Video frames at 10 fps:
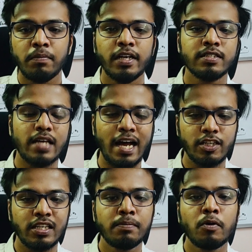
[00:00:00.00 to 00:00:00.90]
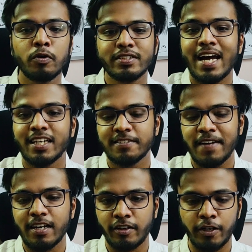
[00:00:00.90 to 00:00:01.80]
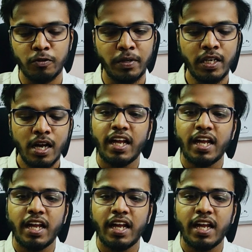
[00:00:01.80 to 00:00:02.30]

is actually more satisfactory to me.